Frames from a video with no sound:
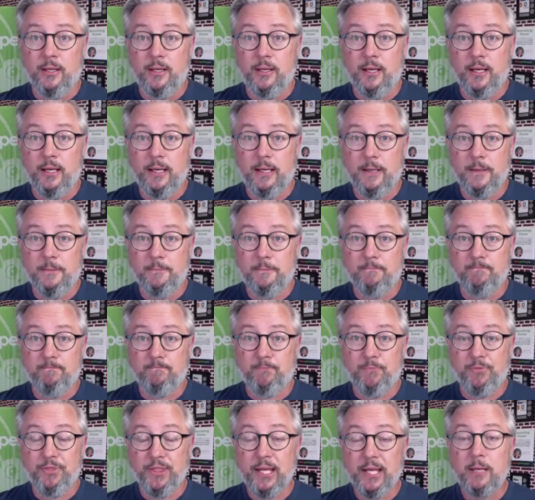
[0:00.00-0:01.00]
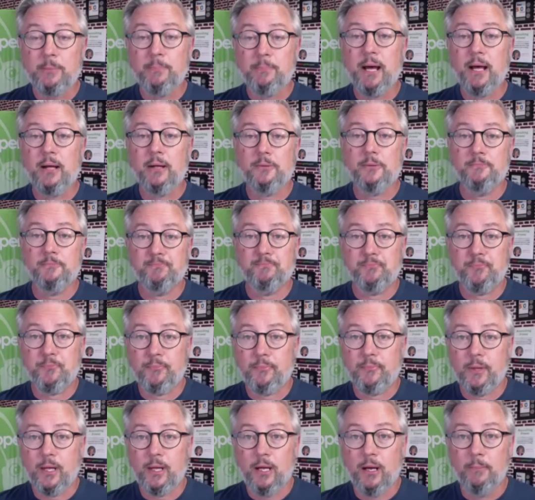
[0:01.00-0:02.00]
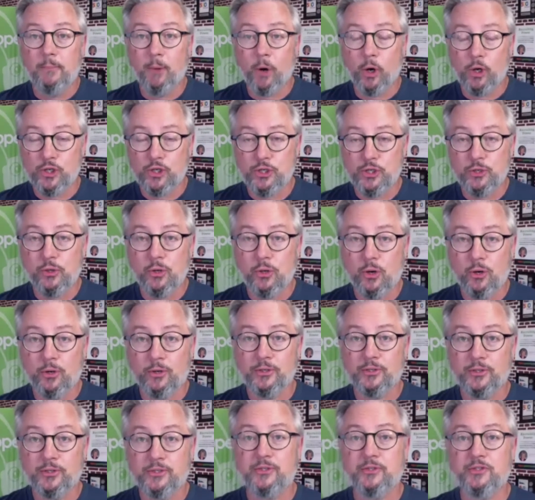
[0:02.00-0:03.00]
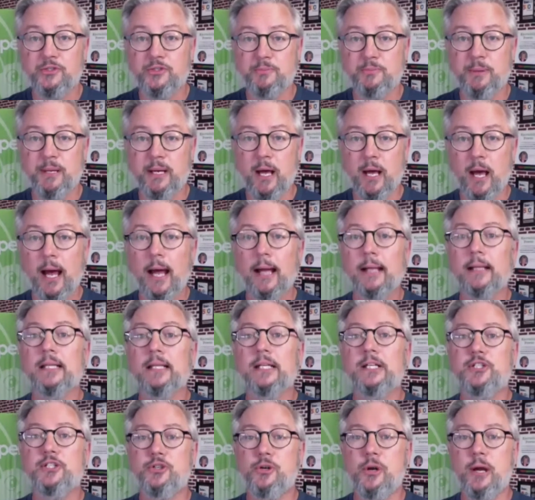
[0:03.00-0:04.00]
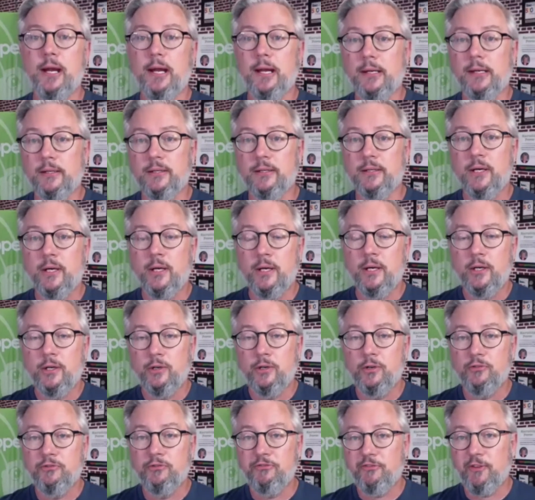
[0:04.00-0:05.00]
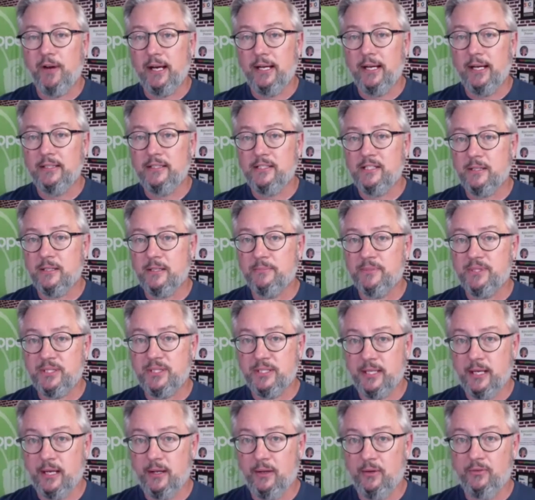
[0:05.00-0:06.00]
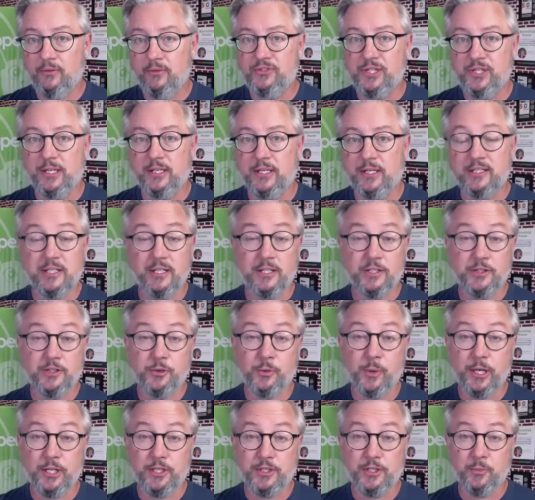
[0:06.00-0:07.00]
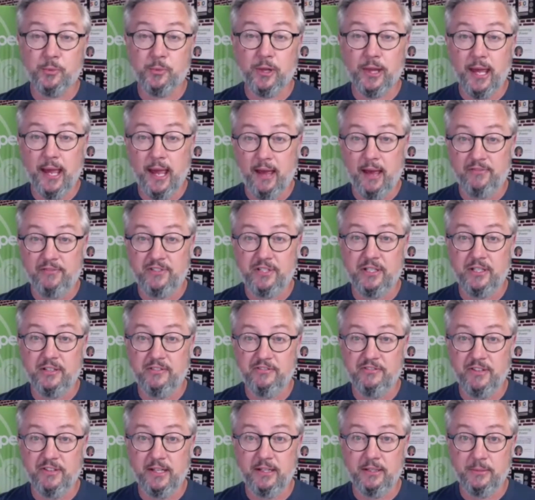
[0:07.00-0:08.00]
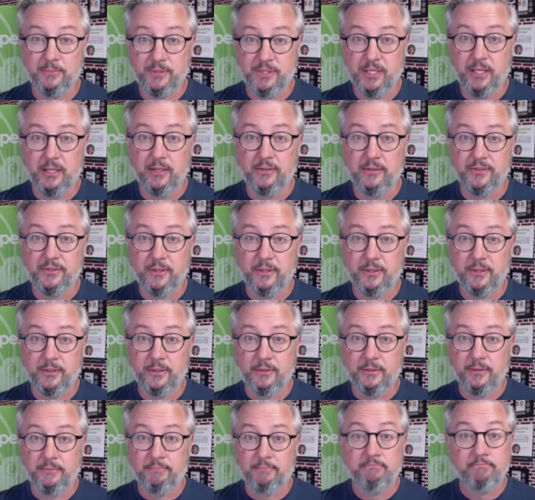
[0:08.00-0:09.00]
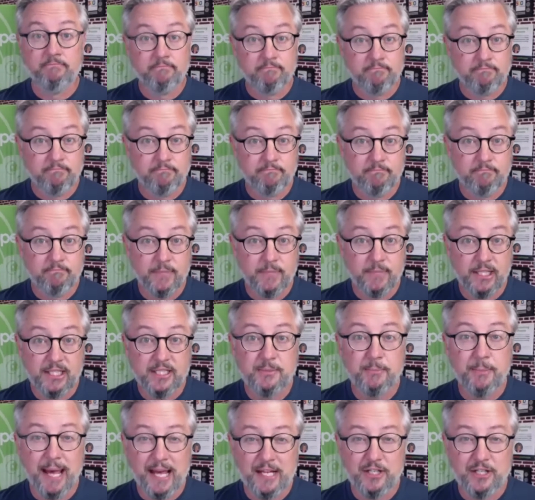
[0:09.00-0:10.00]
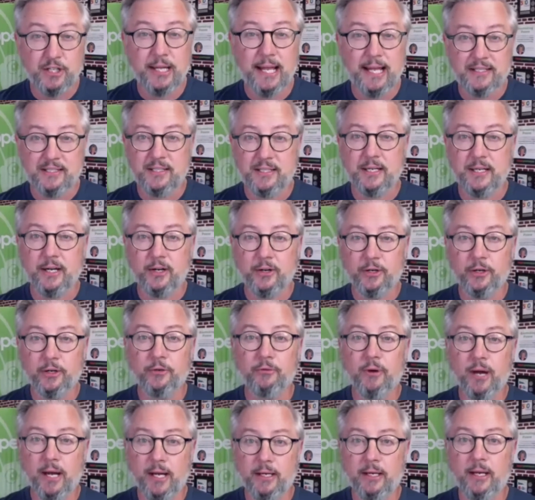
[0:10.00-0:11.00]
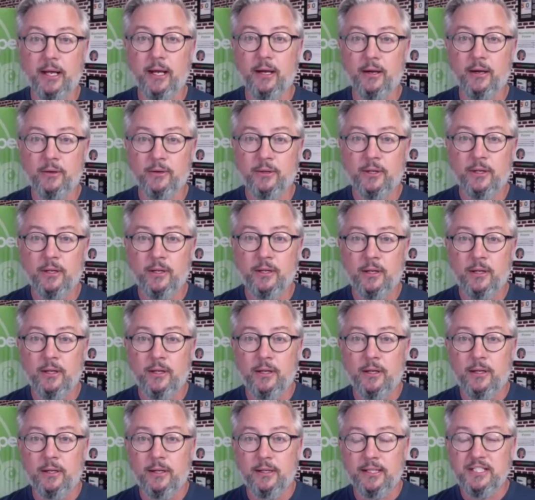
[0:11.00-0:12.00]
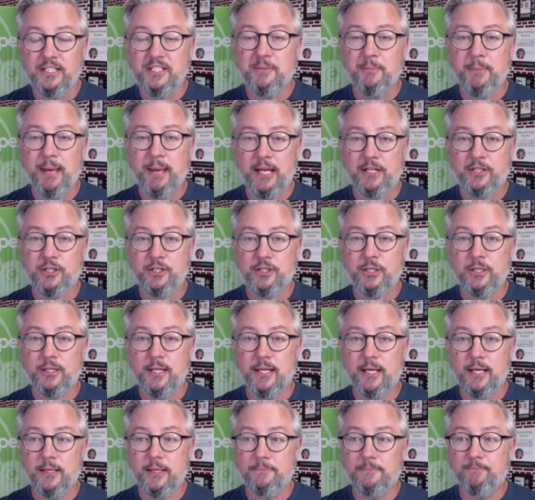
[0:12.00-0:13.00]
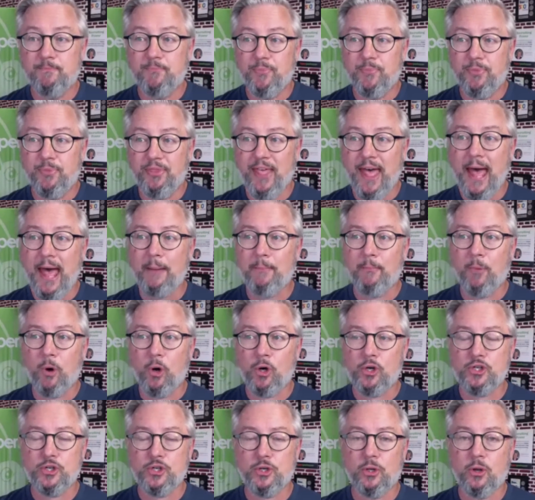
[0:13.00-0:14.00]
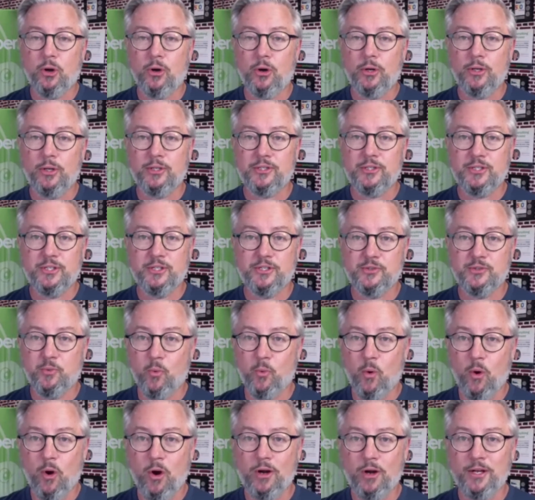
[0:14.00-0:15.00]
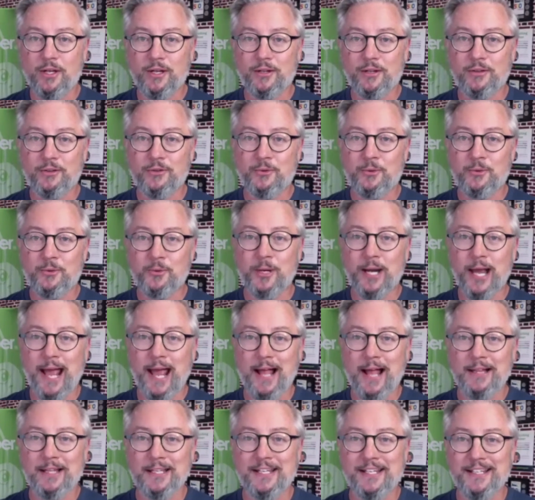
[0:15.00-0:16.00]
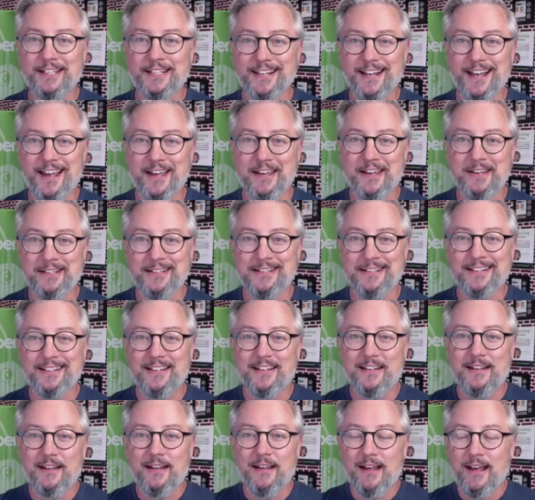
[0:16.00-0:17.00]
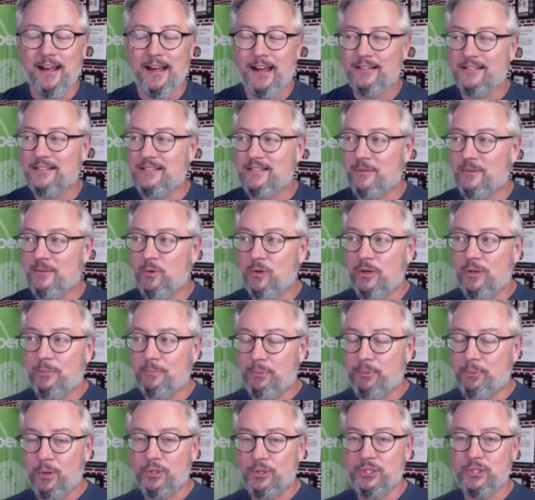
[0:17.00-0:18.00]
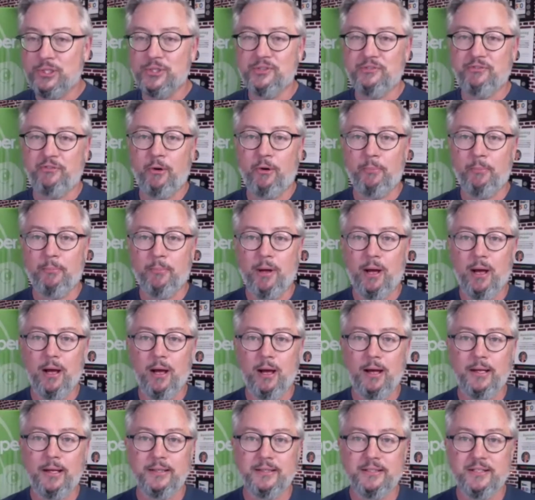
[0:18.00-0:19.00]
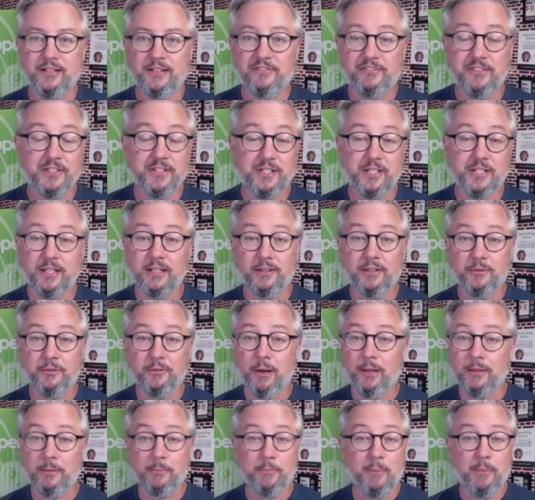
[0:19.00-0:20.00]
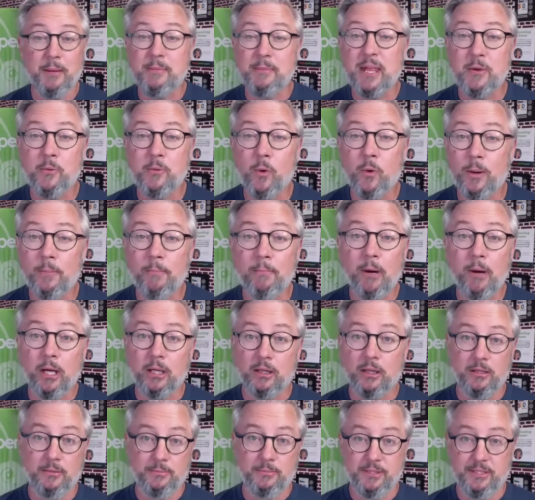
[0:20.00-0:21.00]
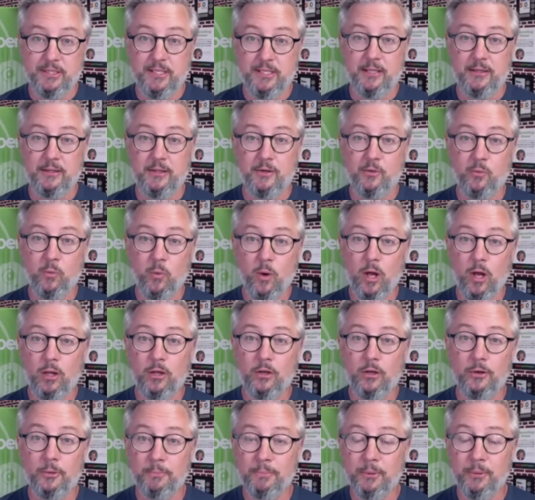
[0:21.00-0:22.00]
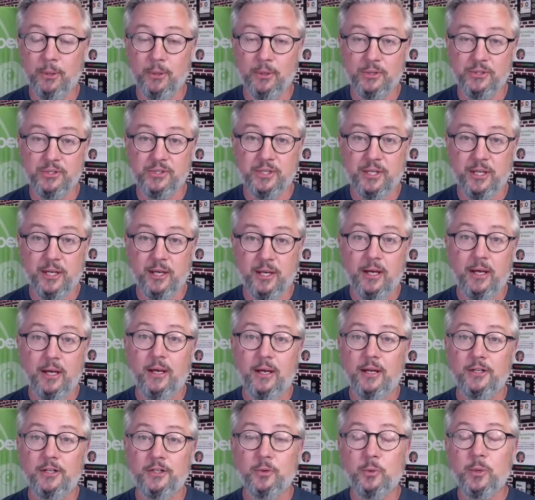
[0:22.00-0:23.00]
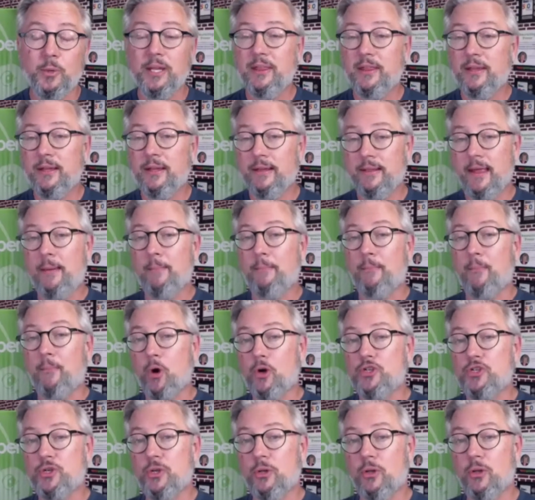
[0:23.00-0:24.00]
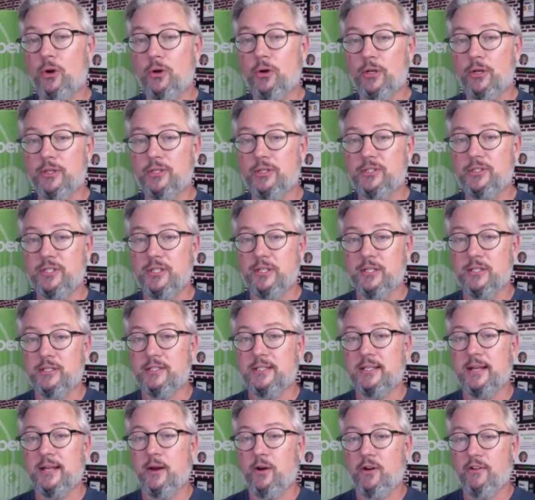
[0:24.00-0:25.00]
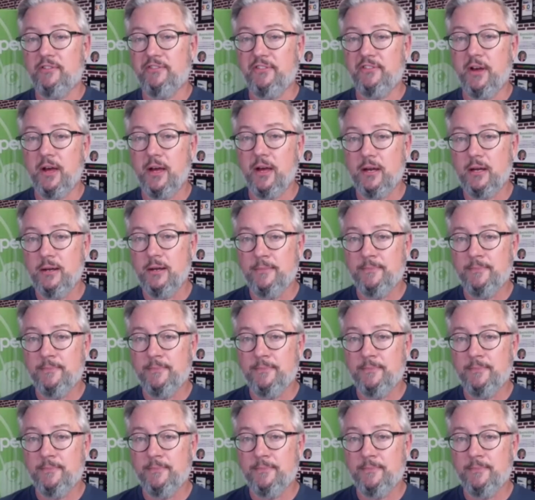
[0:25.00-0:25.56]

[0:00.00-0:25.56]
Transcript: Um, think about a martial artist who's been highly trained, who finds themselves in a situation where they have to defend themselves. Let's imagine that scenario right now. Let's imagine that that martial artist is walking through an alley at night and someone approaches from behind to physically threaten them. Maybe they want to mug them and take their wallet or purse. Do we think that martial artist is terrified?